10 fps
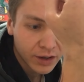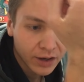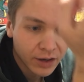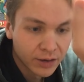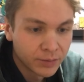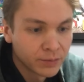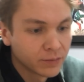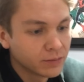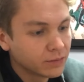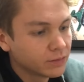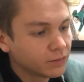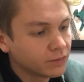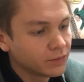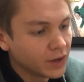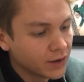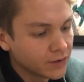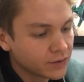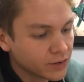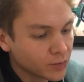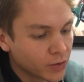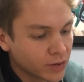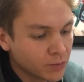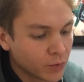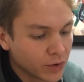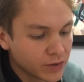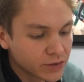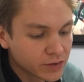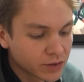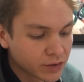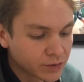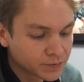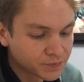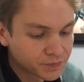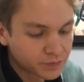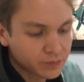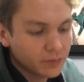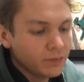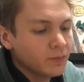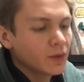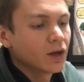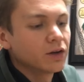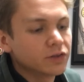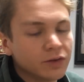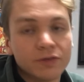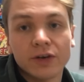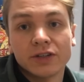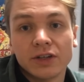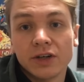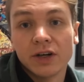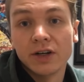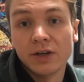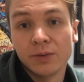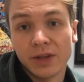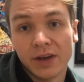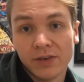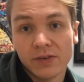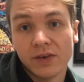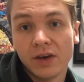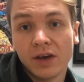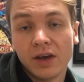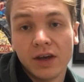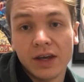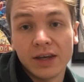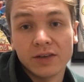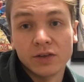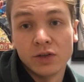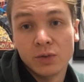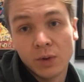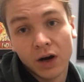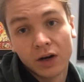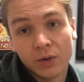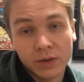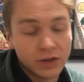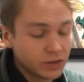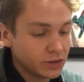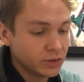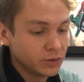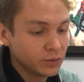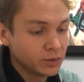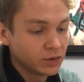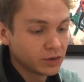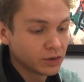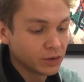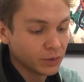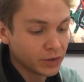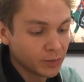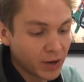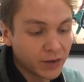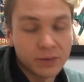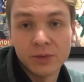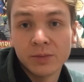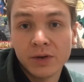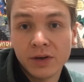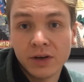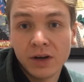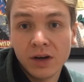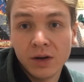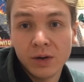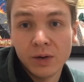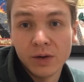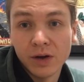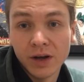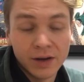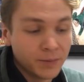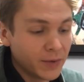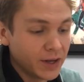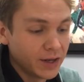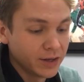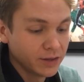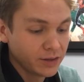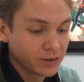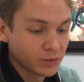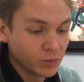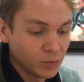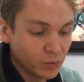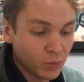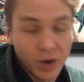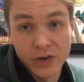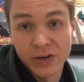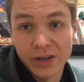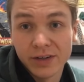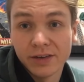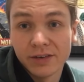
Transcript: And it's still pretty moist. So the first thing you're going to do with this is you are going to go to your bathroom and wash it.